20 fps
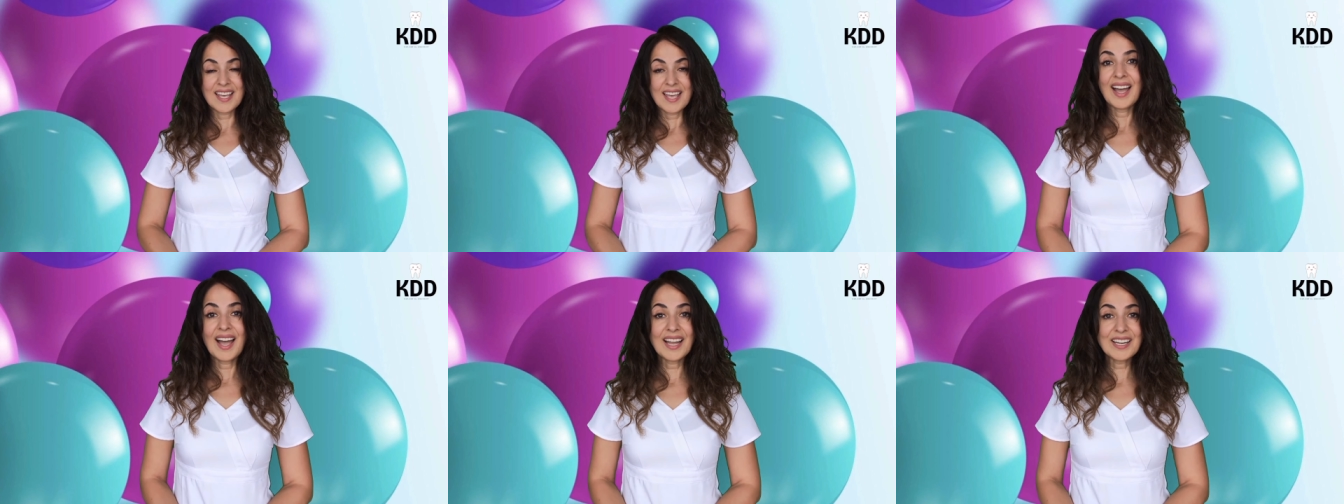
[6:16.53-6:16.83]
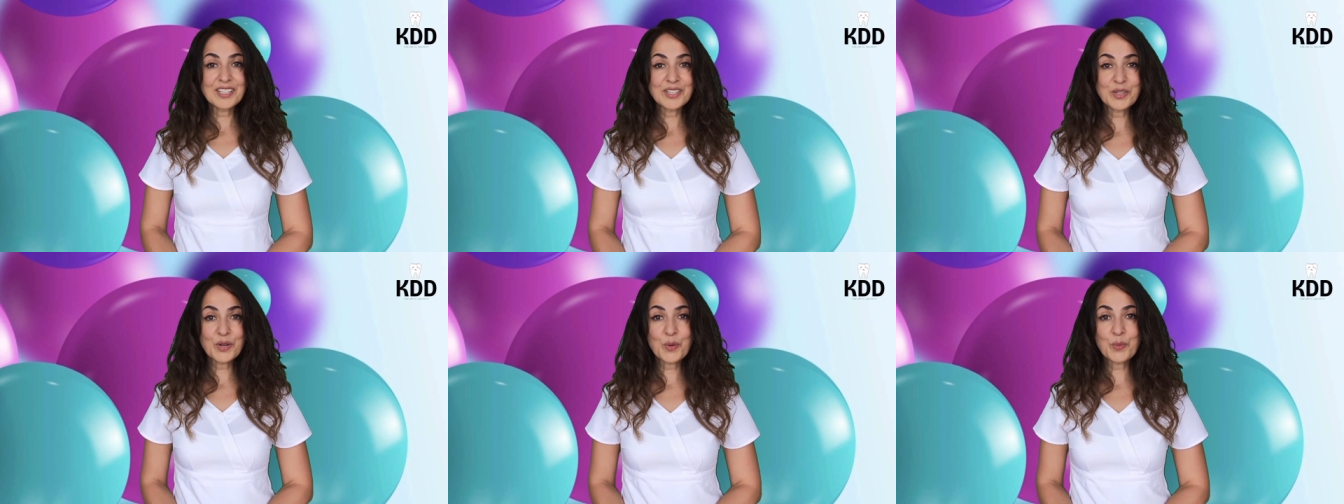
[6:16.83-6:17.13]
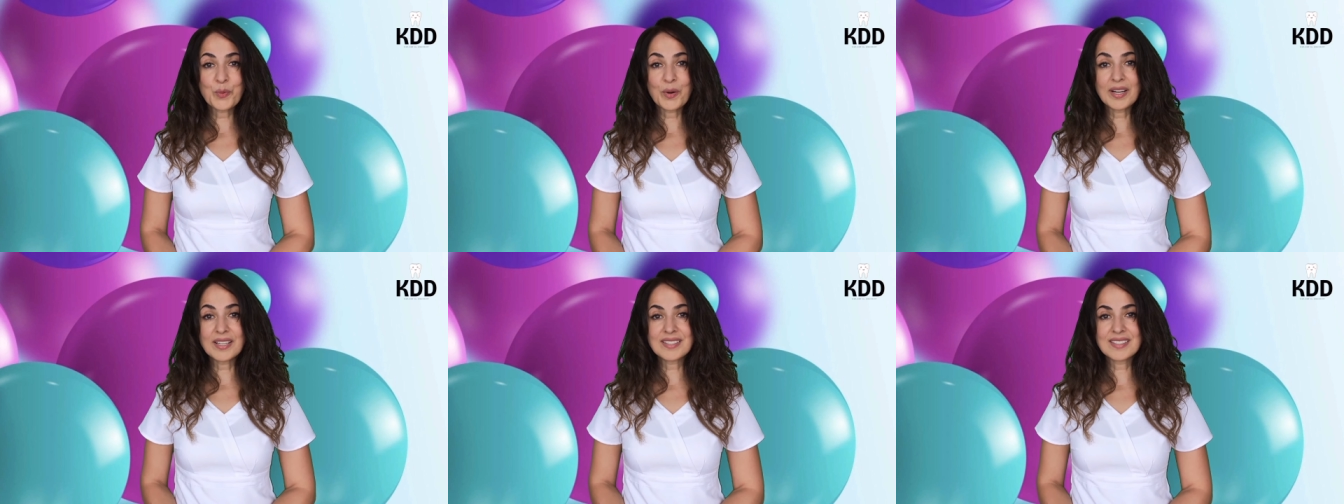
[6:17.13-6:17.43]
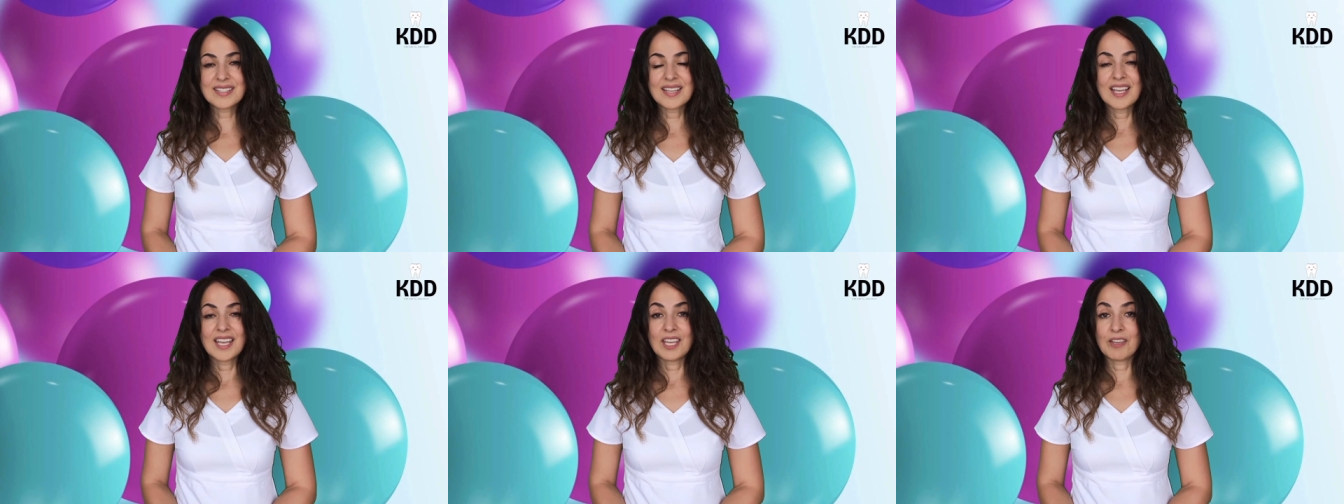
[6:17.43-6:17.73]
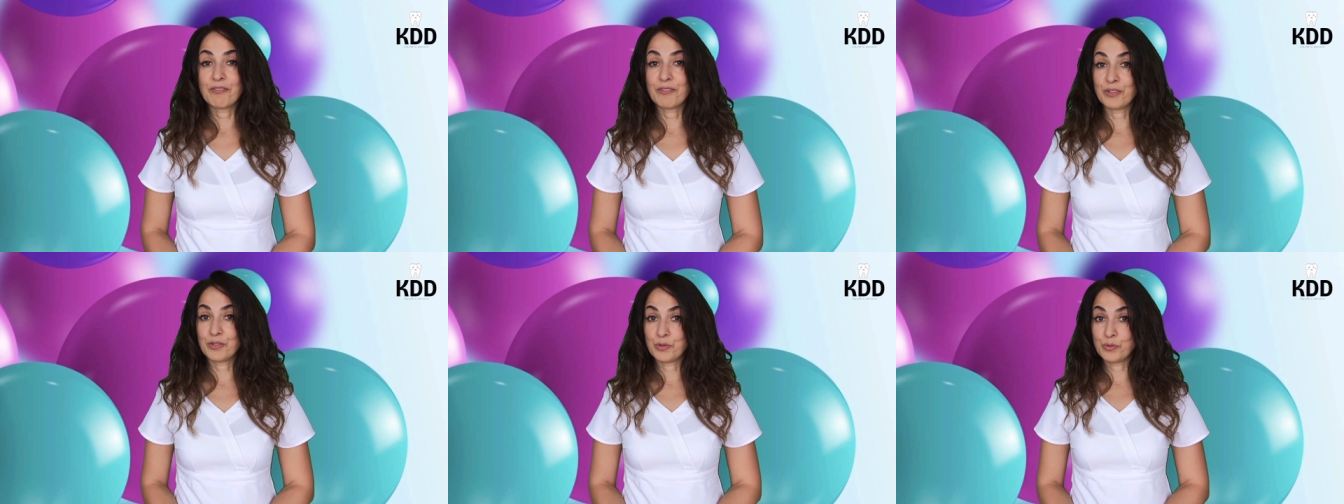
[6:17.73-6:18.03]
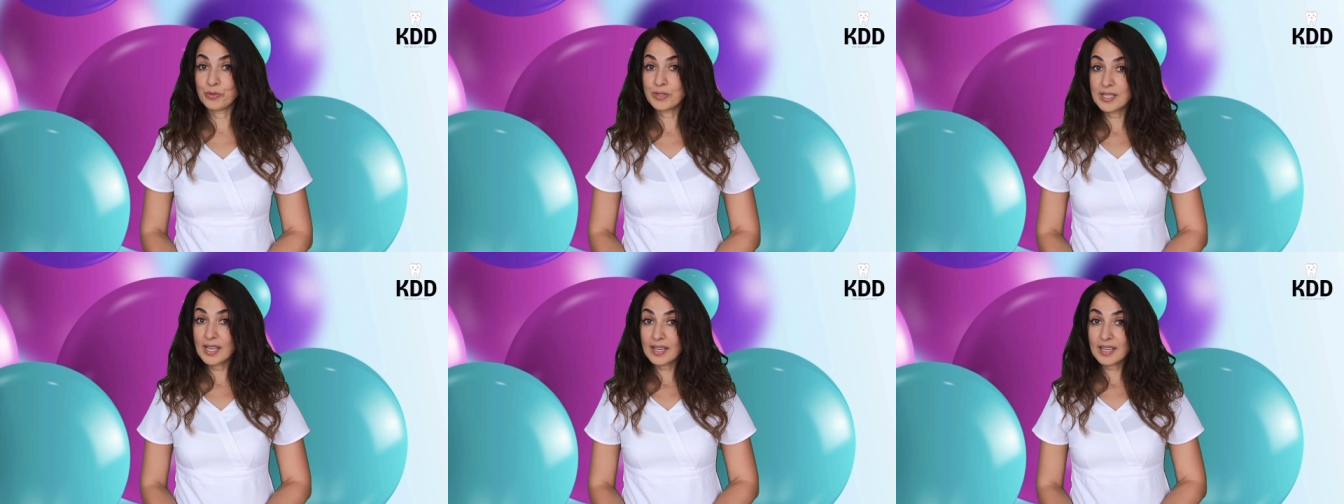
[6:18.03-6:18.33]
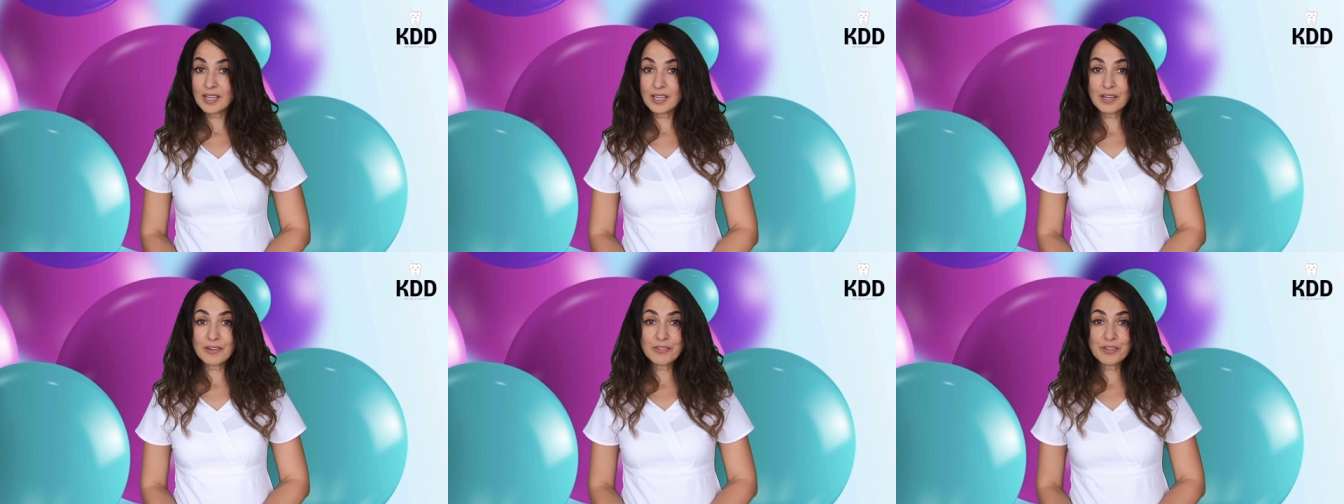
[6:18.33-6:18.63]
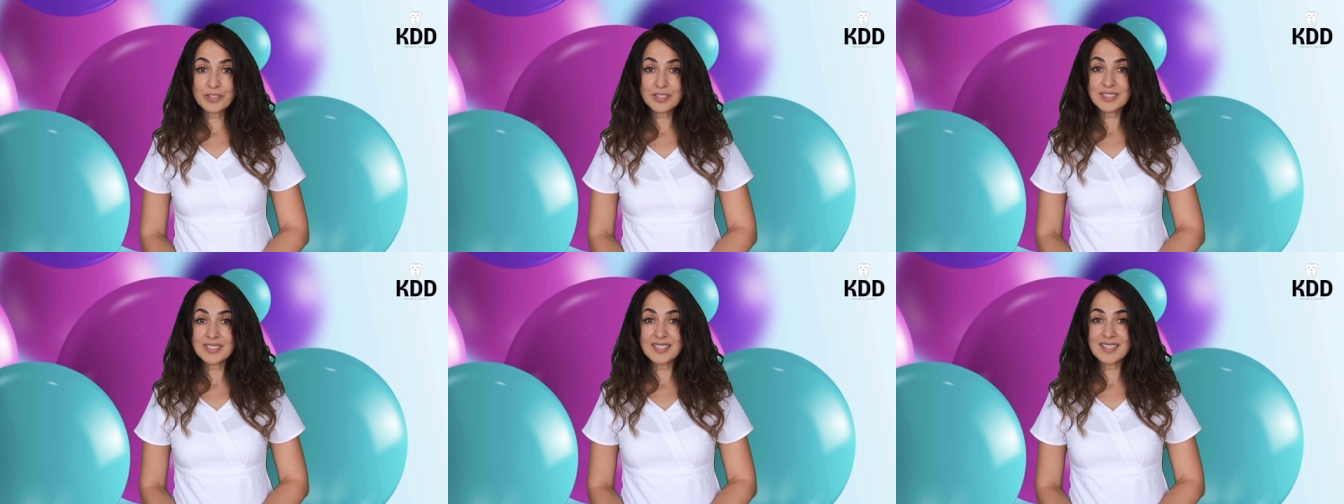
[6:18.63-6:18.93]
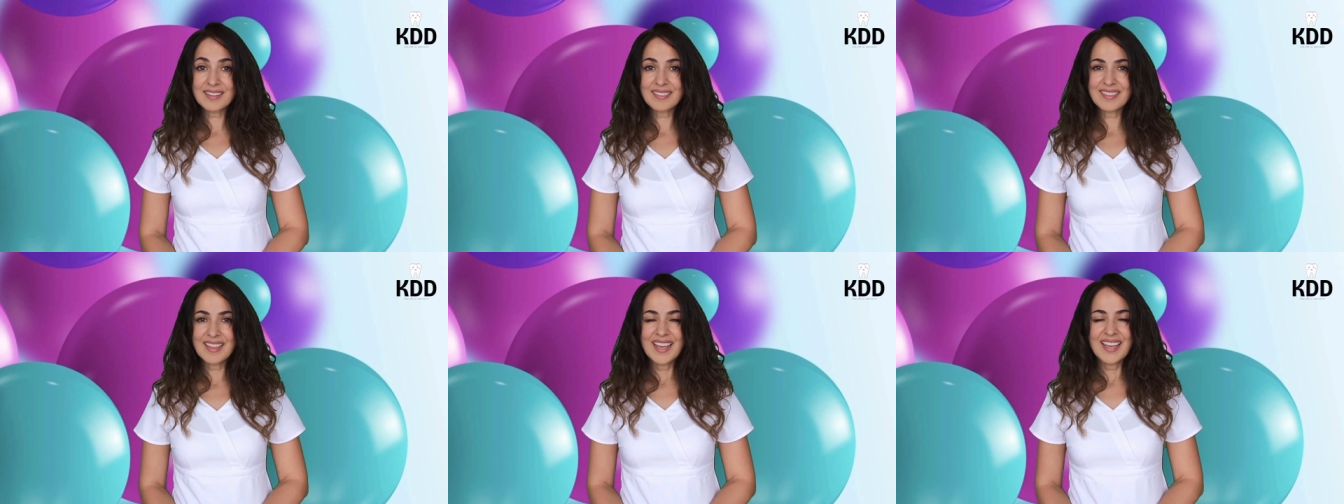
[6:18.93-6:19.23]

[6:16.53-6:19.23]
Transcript: And you know what? If you do take care of your teeth,